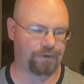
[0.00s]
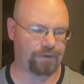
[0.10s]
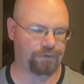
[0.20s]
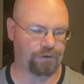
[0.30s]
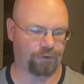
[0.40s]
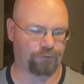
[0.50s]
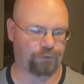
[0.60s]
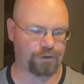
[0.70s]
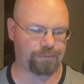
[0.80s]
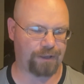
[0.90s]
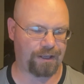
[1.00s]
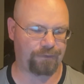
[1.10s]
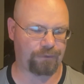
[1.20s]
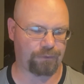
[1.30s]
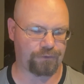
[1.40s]
If you don't force
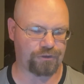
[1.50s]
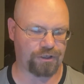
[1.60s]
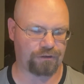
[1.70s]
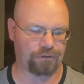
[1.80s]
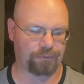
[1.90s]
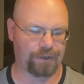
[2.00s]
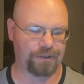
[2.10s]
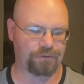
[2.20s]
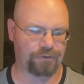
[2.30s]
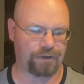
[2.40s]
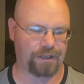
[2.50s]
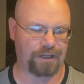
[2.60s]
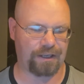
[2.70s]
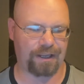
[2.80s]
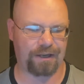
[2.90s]
behavior, whether it's gender or race or
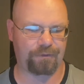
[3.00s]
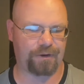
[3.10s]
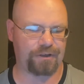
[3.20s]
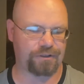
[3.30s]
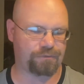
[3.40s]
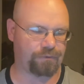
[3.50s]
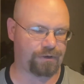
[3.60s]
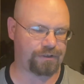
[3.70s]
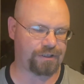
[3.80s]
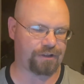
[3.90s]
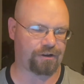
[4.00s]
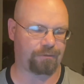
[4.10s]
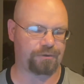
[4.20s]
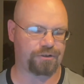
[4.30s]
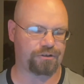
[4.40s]
any way, just want to say the
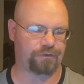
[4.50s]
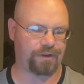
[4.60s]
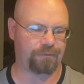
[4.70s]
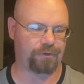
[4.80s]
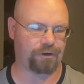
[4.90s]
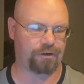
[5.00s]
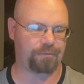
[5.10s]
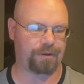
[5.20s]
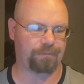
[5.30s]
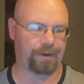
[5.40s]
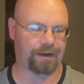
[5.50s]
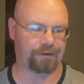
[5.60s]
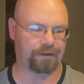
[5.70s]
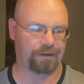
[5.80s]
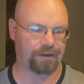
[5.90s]
composition of your team, you're going to be impacted.